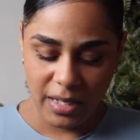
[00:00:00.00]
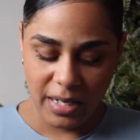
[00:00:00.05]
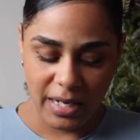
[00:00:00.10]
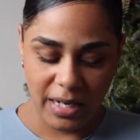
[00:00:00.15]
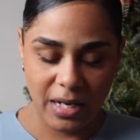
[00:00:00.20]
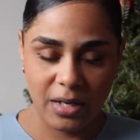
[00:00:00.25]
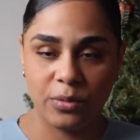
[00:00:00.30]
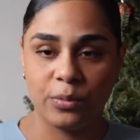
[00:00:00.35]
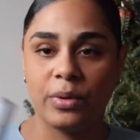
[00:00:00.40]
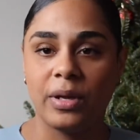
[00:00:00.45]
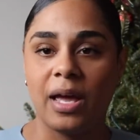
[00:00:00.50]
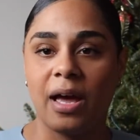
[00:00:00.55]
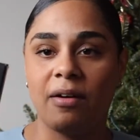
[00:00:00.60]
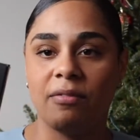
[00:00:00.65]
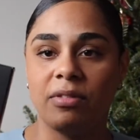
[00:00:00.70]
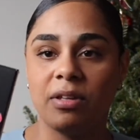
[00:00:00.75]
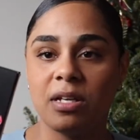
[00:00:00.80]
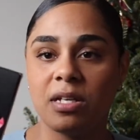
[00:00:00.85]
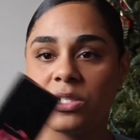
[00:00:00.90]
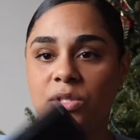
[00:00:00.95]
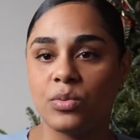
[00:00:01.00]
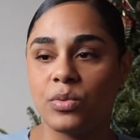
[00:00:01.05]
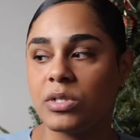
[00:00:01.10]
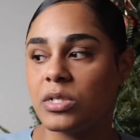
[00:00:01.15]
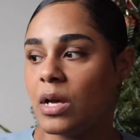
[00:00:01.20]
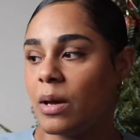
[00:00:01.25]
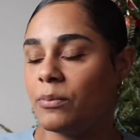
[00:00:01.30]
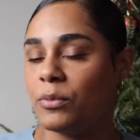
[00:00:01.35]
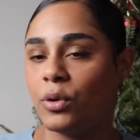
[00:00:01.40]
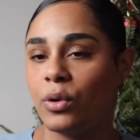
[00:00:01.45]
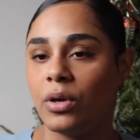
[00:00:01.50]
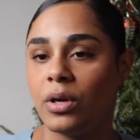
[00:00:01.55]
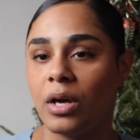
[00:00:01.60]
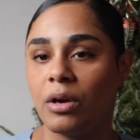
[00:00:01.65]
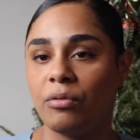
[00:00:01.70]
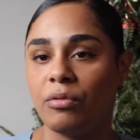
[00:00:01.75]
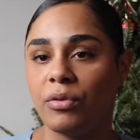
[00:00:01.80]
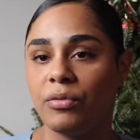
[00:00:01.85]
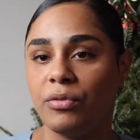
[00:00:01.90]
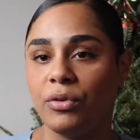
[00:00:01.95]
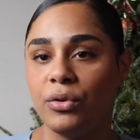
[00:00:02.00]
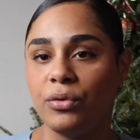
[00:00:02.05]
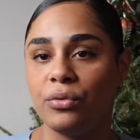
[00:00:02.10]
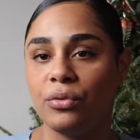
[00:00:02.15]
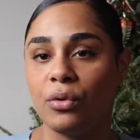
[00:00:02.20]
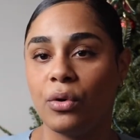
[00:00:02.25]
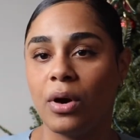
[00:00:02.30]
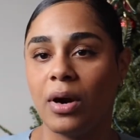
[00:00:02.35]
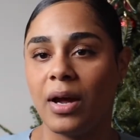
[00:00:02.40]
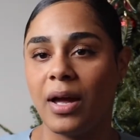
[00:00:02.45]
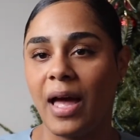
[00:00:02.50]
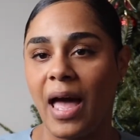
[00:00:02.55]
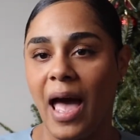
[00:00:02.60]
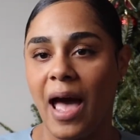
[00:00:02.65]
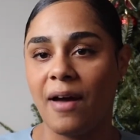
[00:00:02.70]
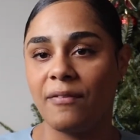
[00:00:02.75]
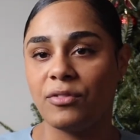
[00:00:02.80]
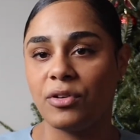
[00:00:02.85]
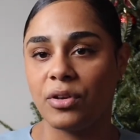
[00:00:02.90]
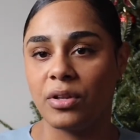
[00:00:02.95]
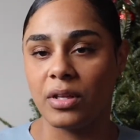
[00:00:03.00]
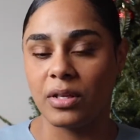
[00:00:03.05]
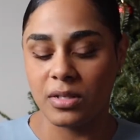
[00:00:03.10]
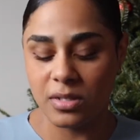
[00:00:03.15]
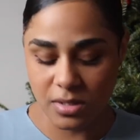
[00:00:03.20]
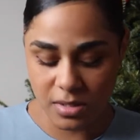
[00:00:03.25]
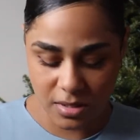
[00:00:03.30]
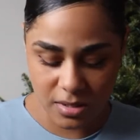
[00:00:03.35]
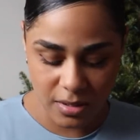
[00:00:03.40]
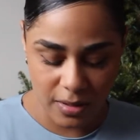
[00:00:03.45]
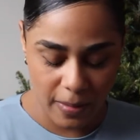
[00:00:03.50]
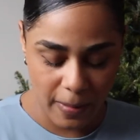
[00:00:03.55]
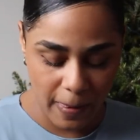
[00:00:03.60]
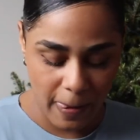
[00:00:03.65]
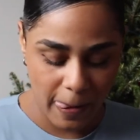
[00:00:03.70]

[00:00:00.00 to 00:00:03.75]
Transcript: And we have this, which I'm doing a review for after this.